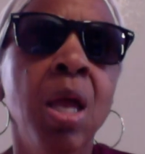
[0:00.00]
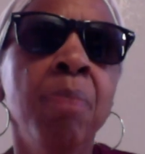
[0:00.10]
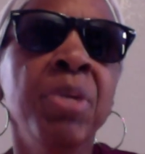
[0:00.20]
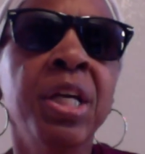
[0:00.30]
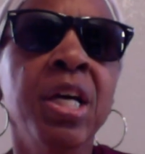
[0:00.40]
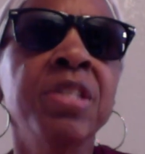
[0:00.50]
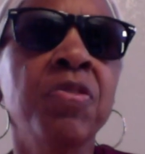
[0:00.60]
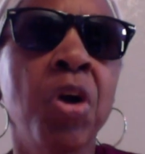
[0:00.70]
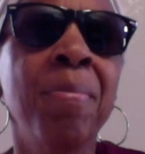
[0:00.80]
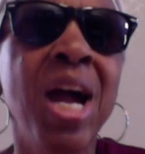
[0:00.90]
Because of
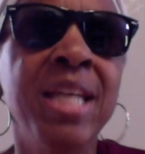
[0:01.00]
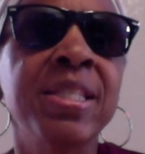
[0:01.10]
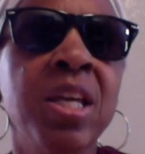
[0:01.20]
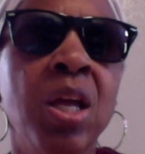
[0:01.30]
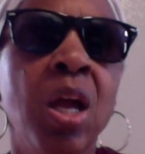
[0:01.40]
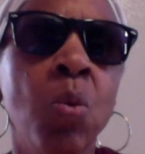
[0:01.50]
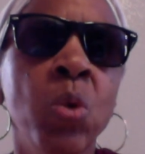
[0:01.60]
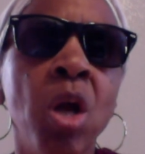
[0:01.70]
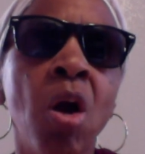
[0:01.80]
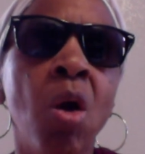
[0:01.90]
our mindset,
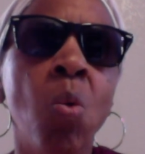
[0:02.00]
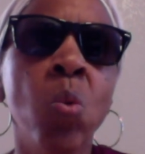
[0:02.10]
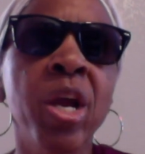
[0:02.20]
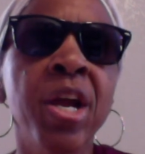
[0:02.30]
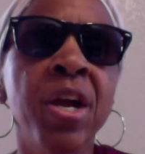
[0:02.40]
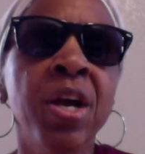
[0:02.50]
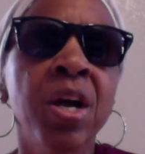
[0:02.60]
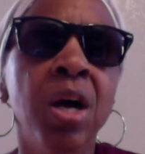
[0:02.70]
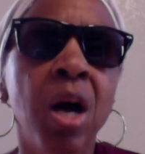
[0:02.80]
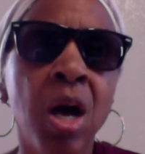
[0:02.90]
we are
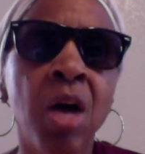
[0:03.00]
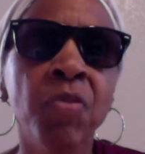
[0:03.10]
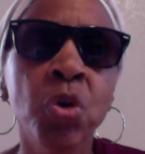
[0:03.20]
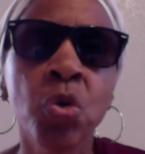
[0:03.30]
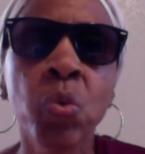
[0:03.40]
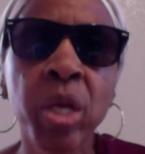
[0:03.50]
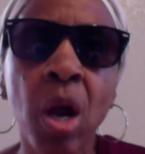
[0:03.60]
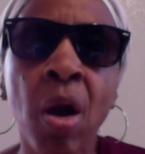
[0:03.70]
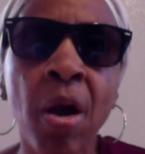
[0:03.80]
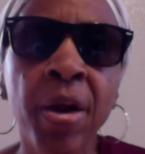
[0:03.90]
aware of who we
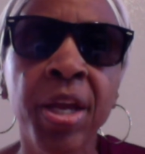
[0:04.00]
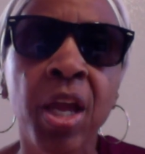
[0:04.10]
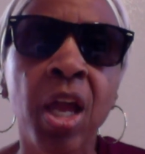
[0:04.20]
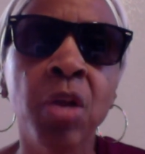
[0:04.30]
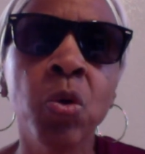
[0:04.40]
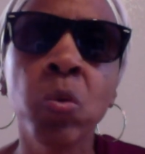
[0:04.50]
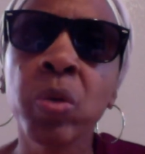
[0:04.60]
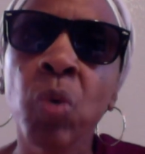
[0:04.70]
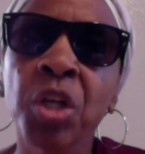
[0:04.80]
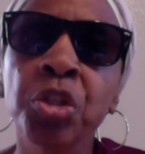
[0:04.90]
are and who we
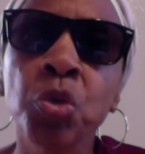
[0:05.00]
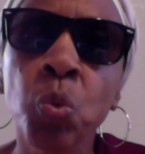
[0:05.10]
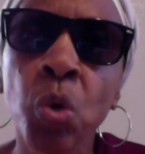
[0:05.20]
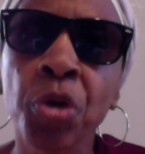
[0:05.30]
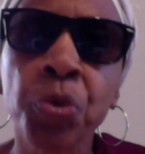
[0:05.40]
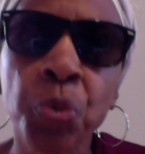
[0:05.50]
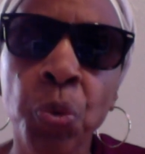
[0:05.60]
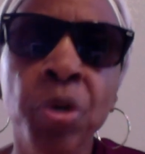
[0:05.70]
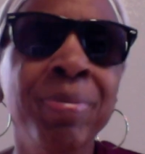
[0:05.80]
want to work toward